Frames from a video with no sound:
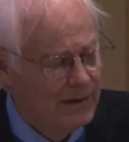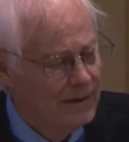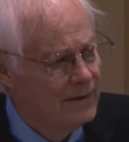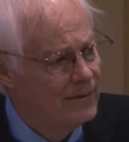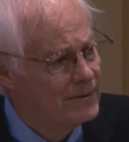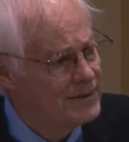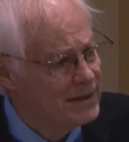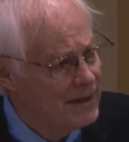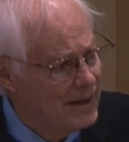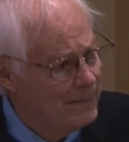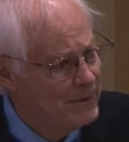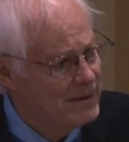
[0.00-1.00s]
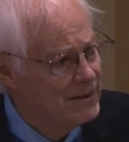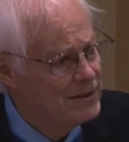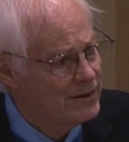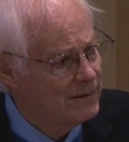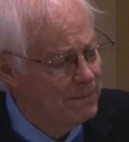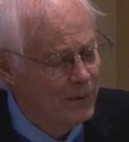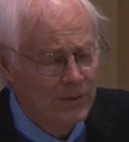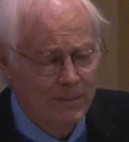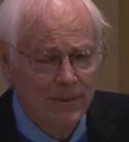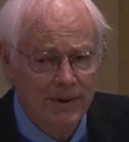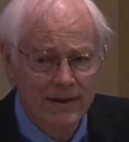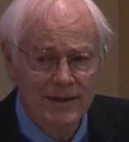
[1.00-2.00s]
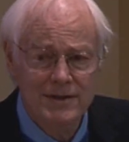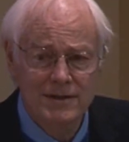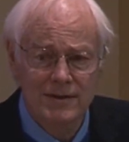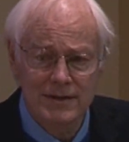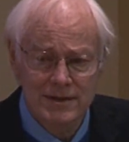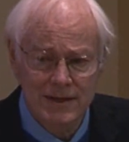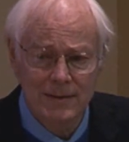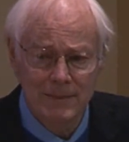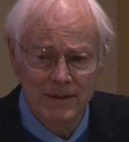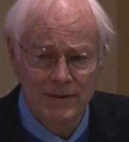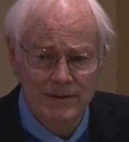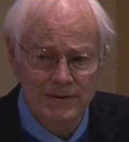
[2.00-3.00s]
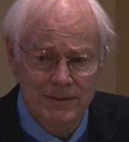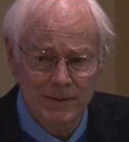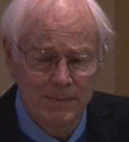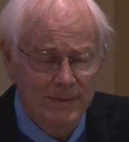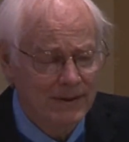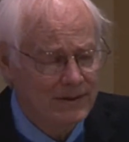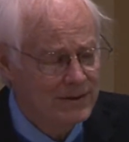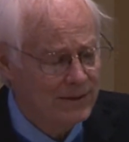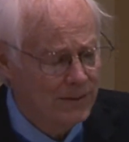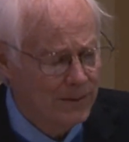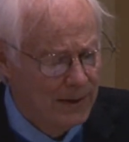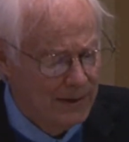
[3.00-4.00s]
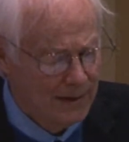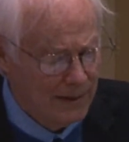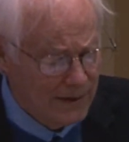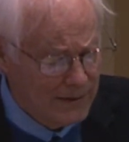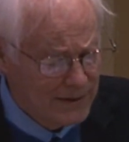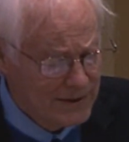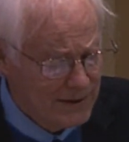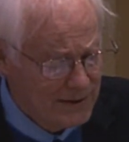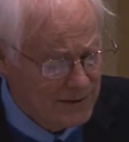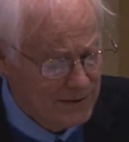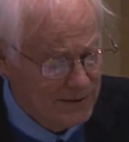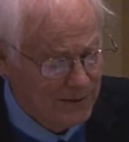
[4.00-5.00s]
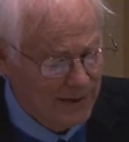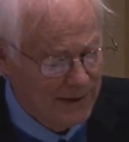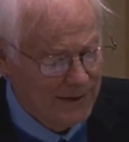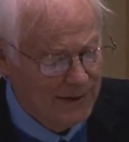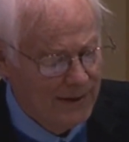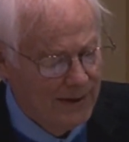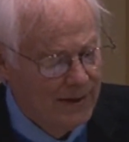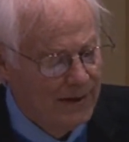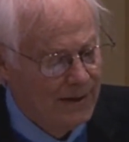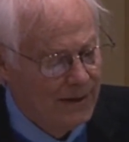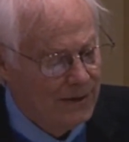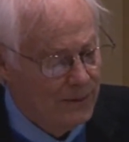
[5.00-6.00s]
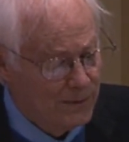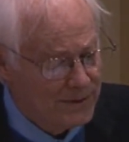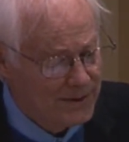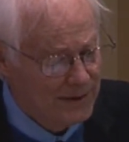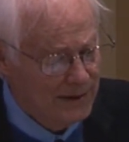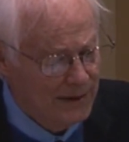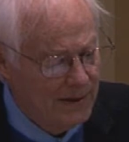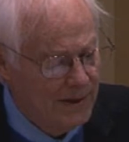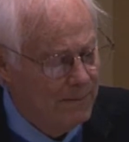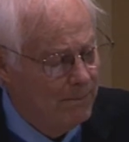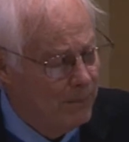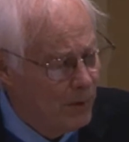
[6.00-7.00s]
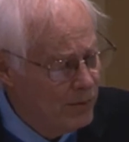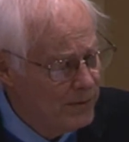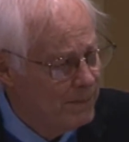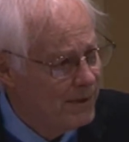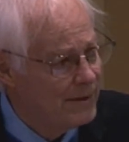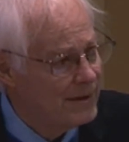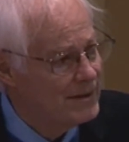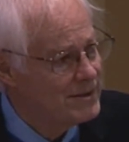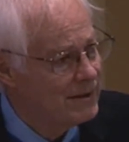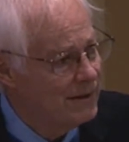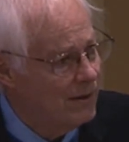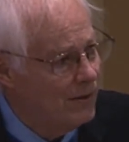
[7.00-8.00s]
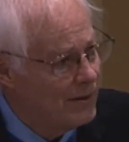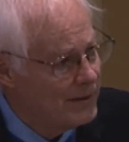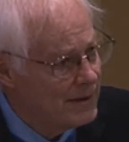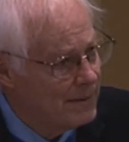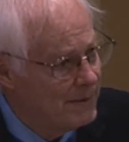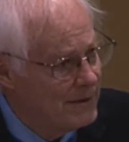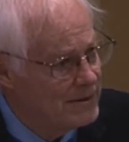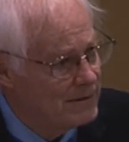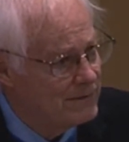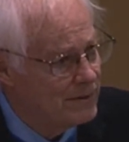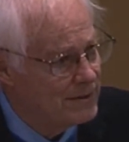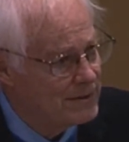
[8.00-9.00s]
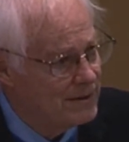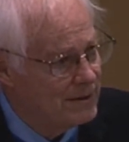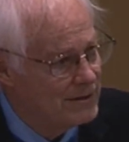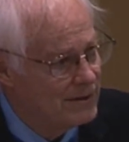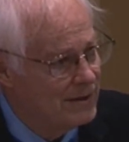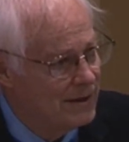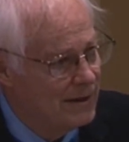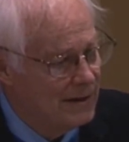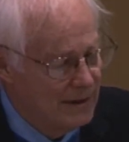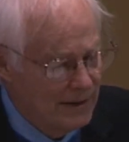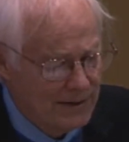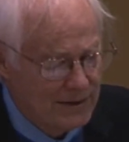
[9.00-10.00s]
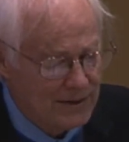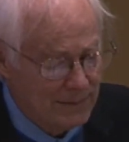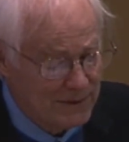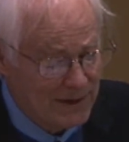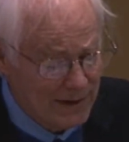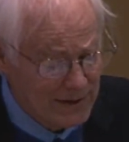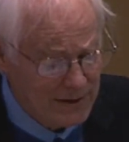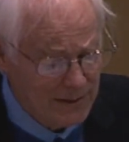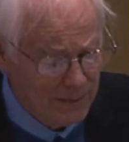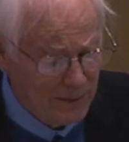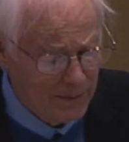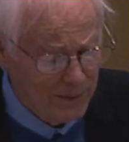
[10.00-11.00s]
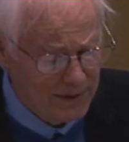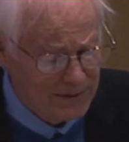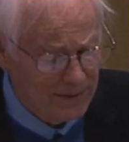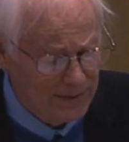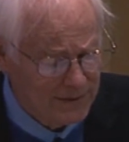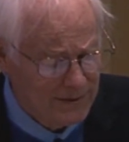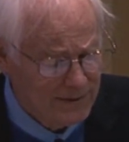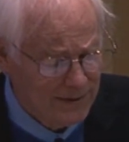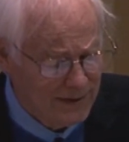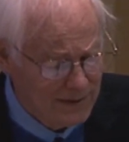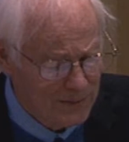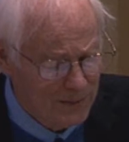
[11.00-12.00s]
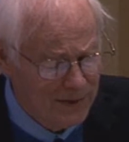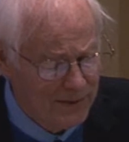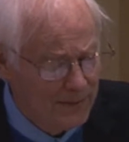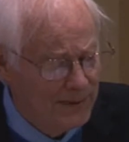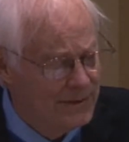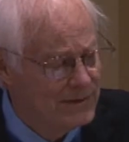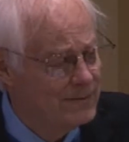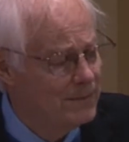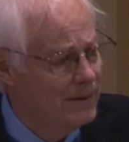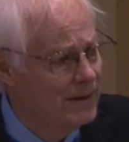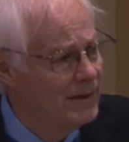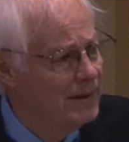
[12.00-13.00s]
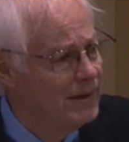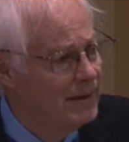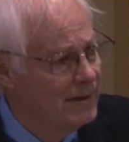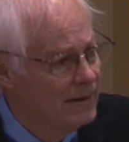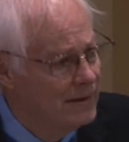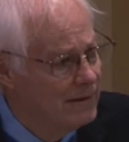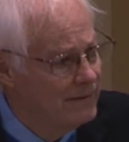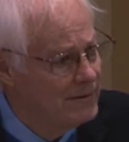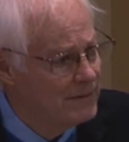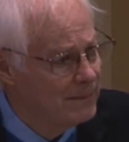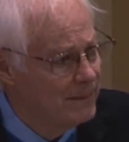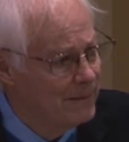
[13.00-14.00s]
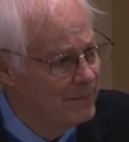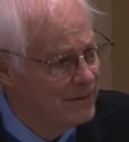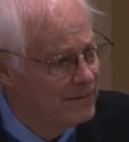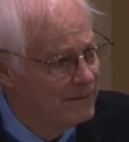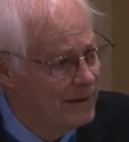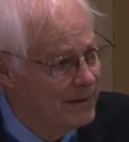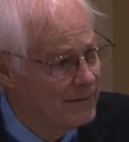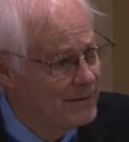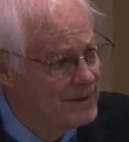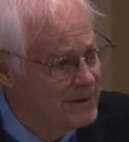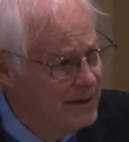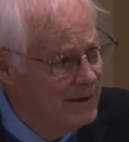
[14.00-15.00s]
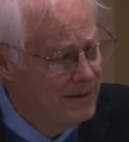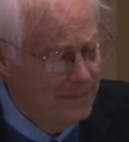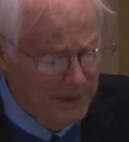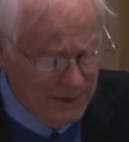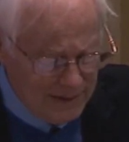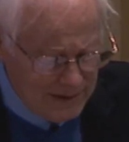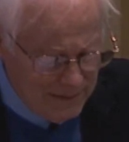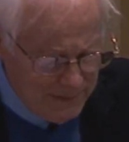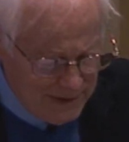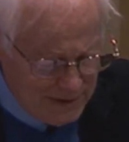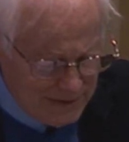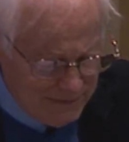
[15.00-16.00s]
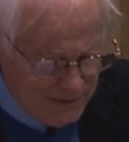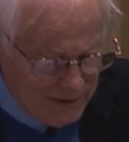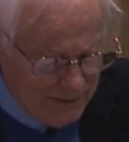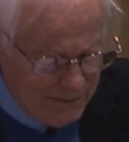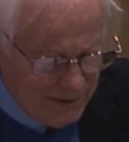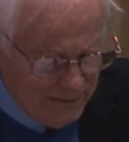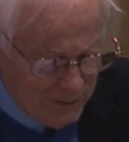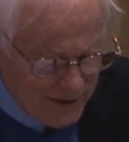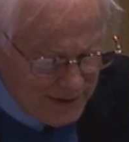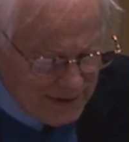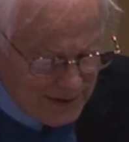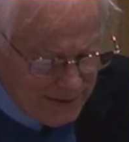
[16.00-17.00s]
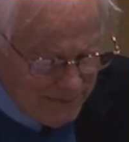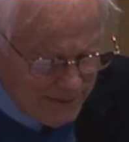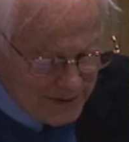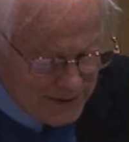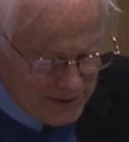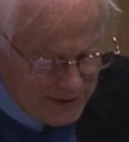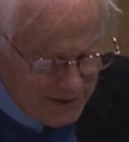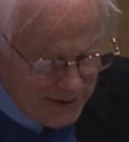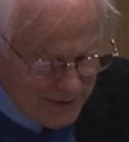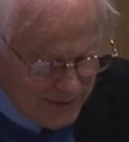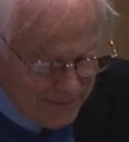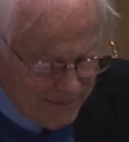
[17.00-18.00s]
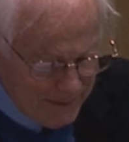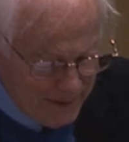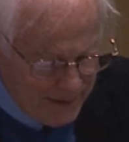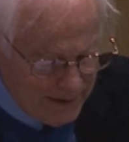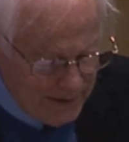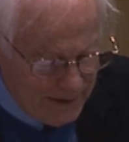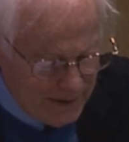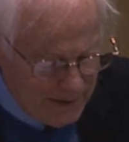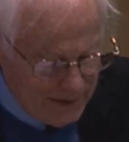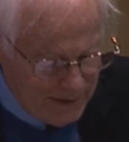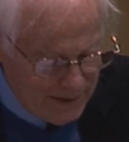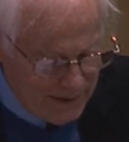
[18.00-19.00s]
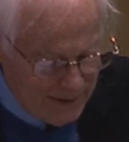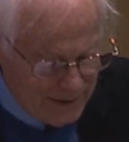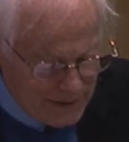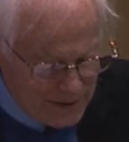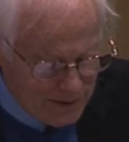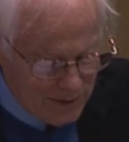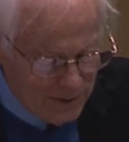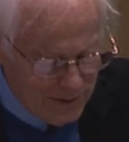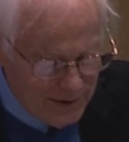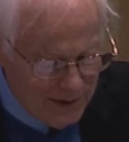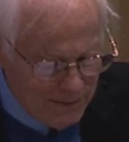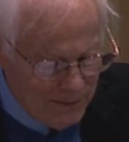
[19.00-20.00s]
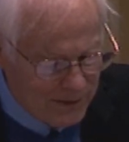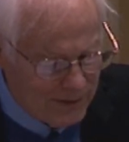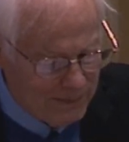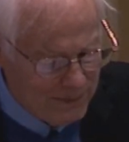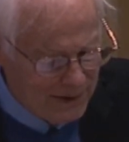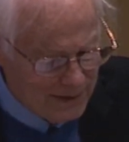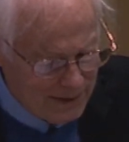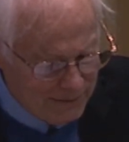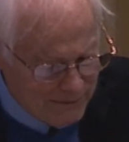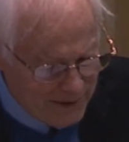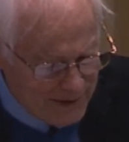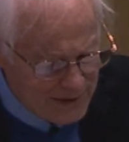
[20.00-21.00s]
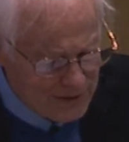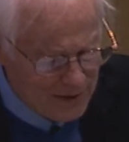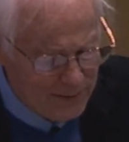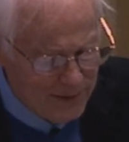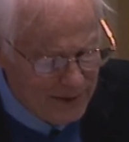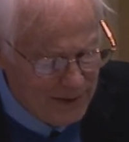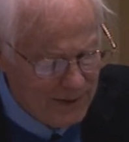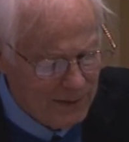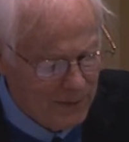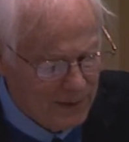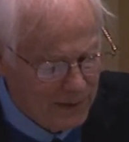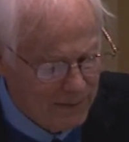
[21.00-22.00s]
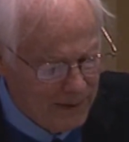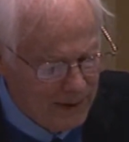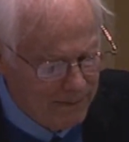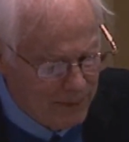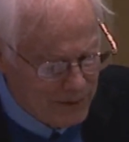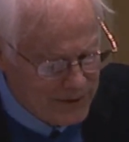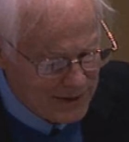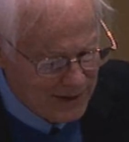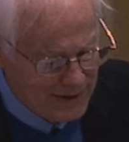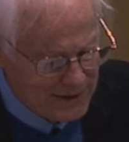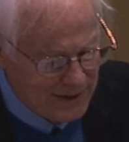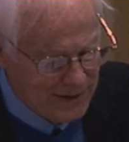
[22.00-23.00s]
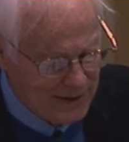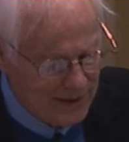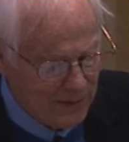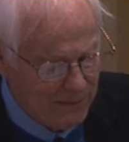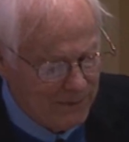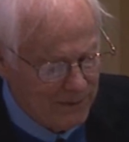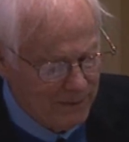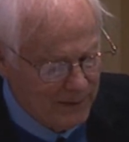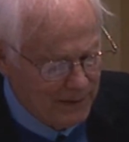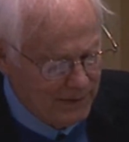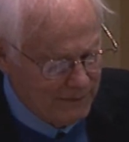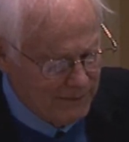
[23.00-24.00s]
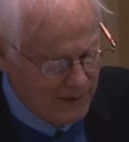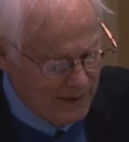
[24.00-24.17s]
there's a competition of both parties to the same interest group. And so, under Citizens United, you will see both parties on committees of jurisdiction get substantially more resources, and that's one of the reasons why individual members of Congress seek to be on committees of, of, of one type versus another. Uh, and so, whether it be in the financial arena, where both sides get help from the